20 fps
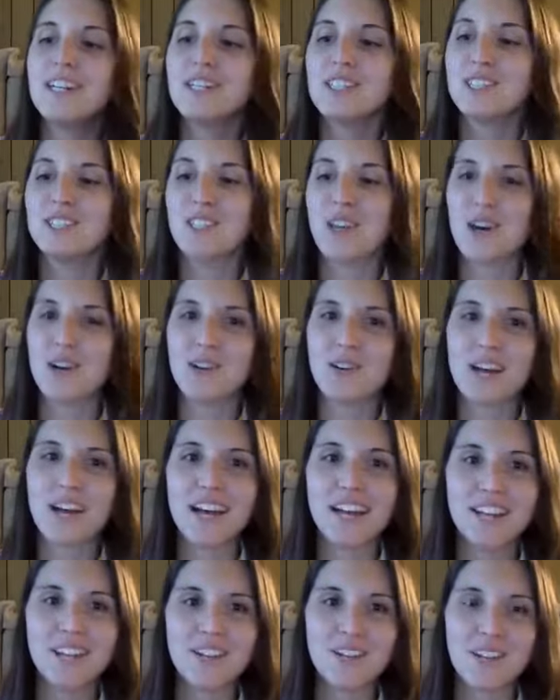So
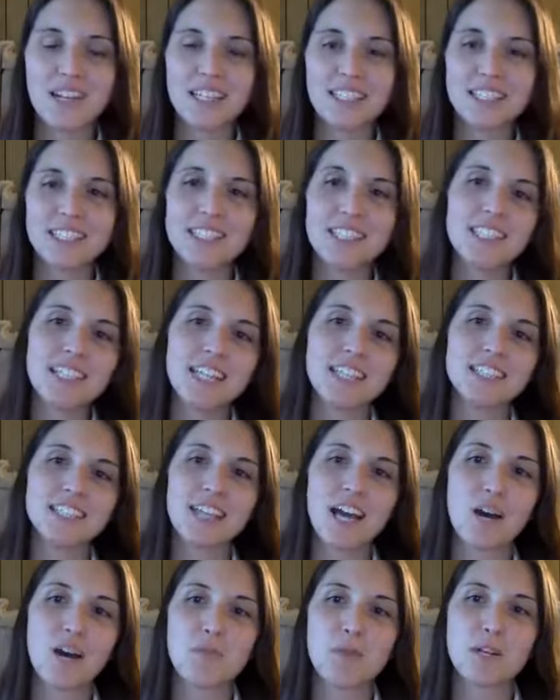anyways, today's
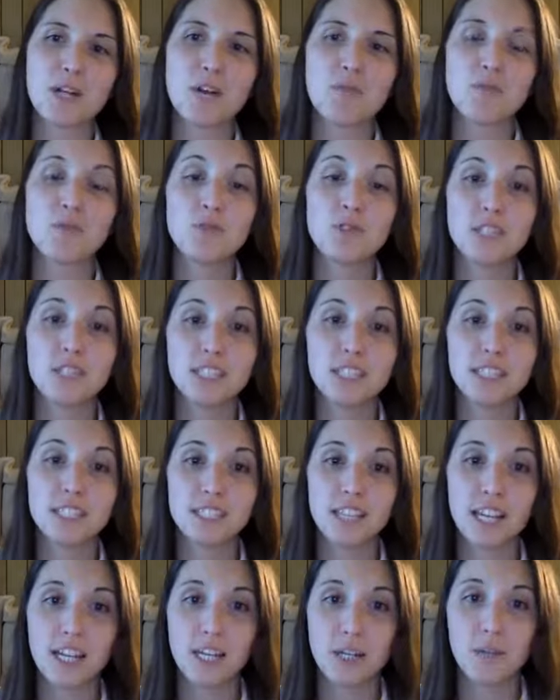topic I'm really
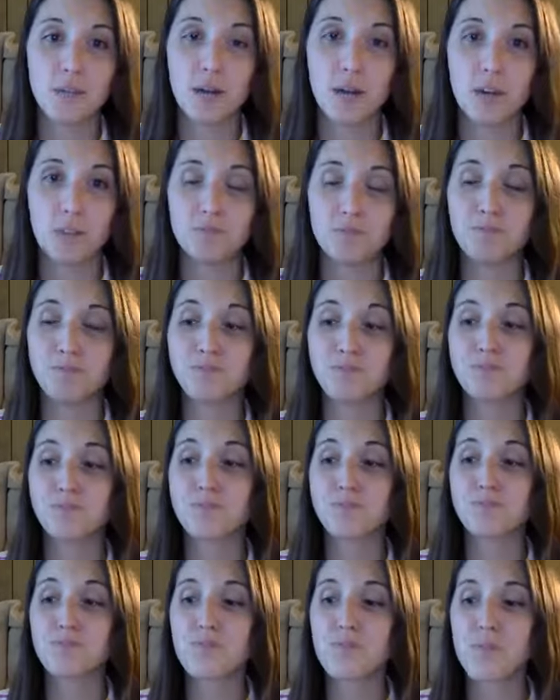excited about.
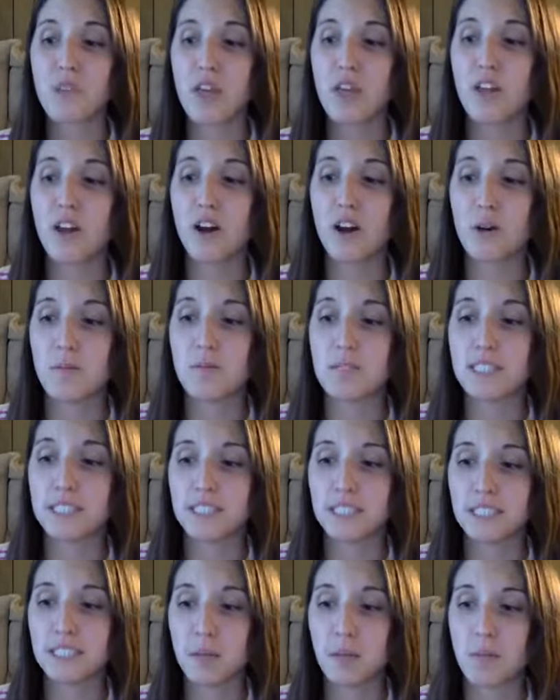
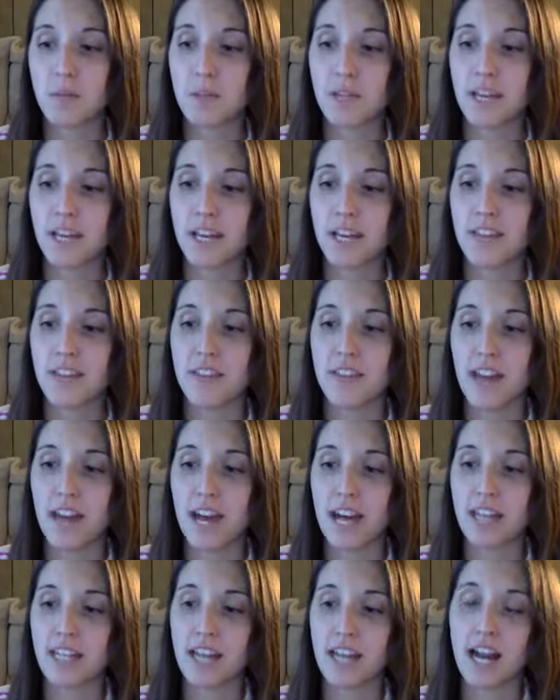This is something
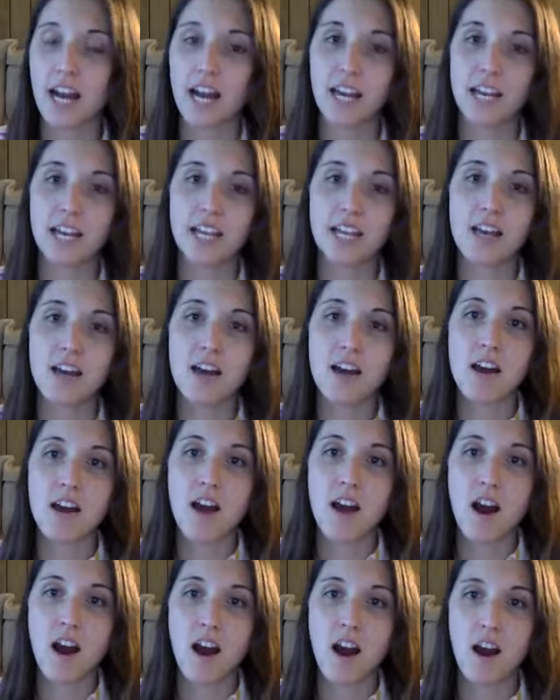that I
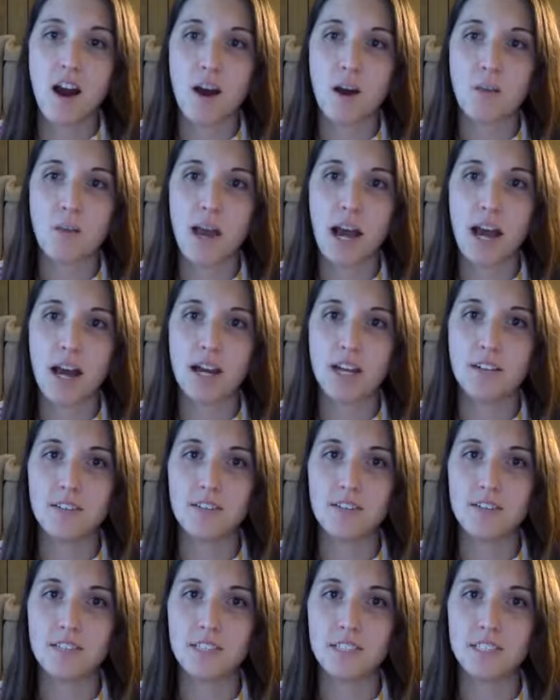
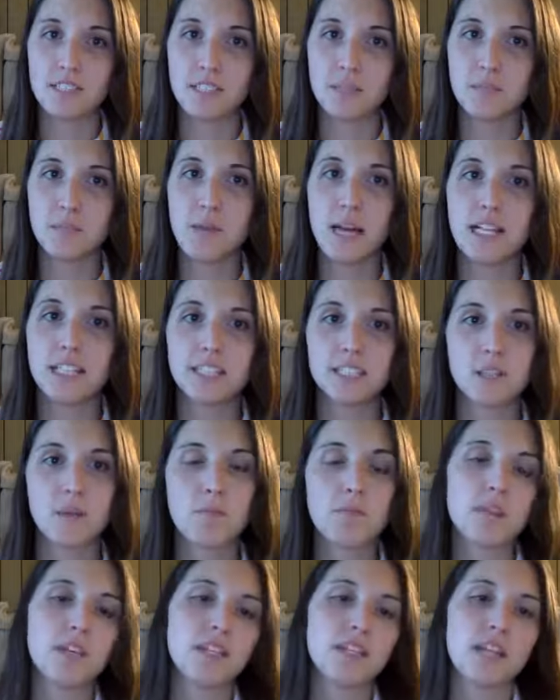have been
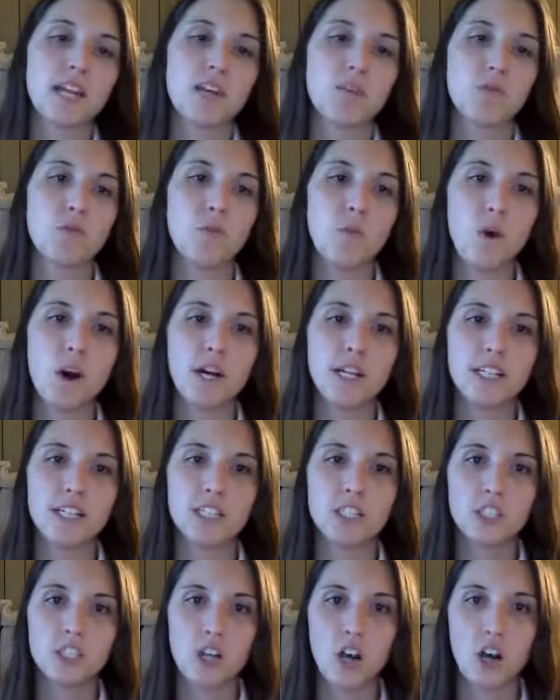something that I've wanted
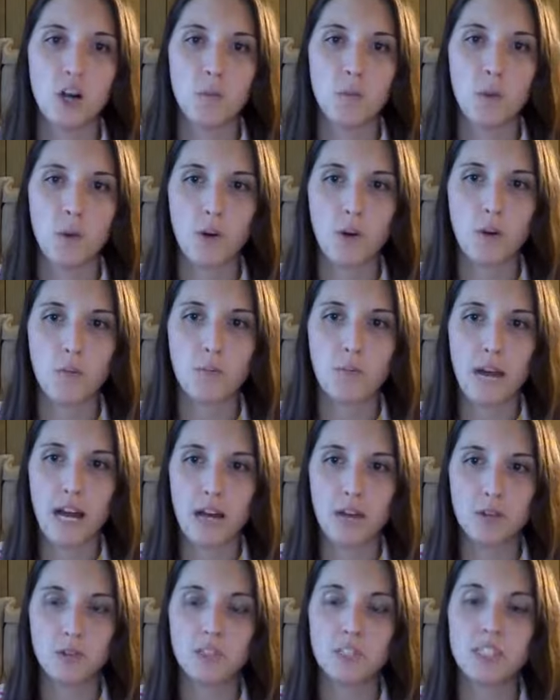to talk more about.